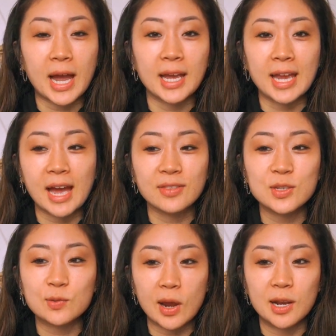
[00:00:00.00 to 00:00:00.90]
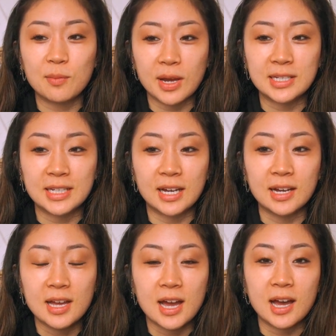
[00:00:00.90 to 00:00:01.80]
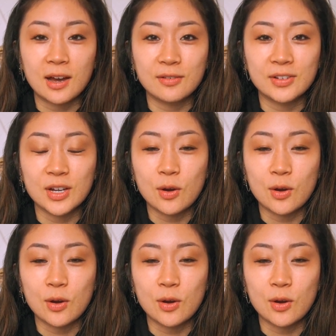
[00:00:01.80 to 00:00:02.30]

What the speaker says: I had this random idea of